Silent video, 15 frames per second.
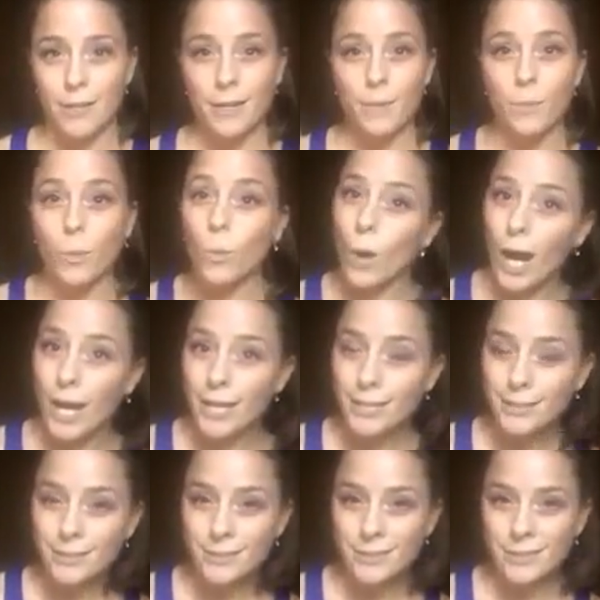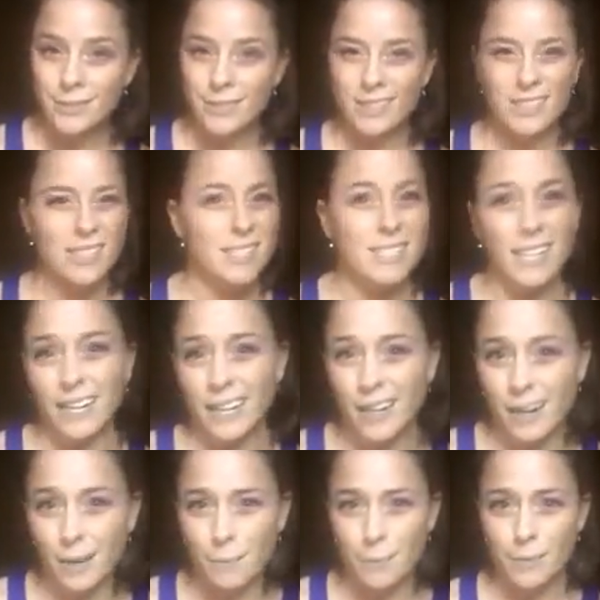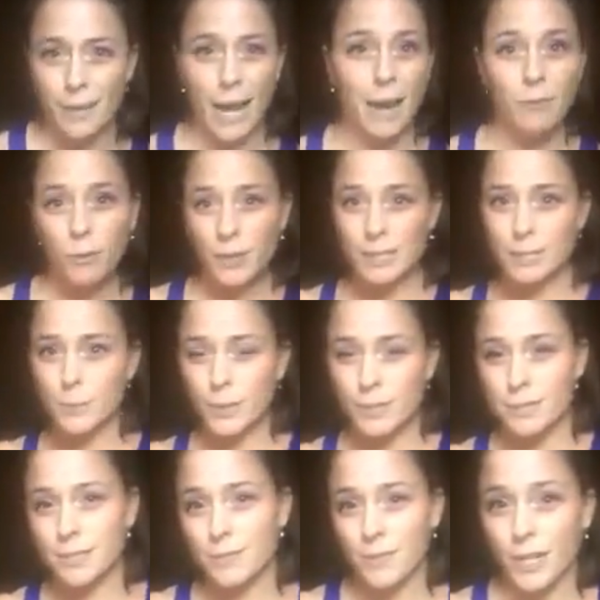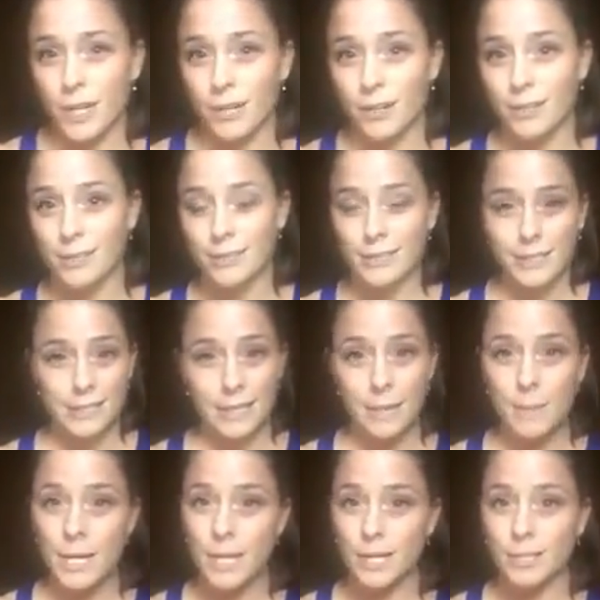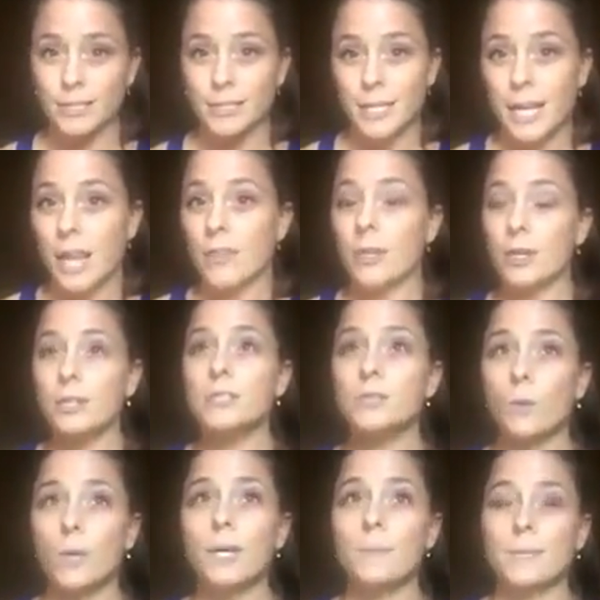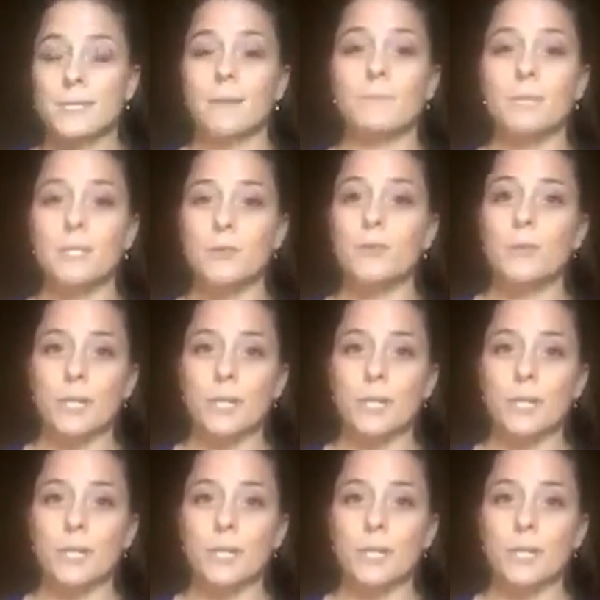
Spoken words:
Number 1, suck it up. Everyone experiences fear. Same here. There is going to be something new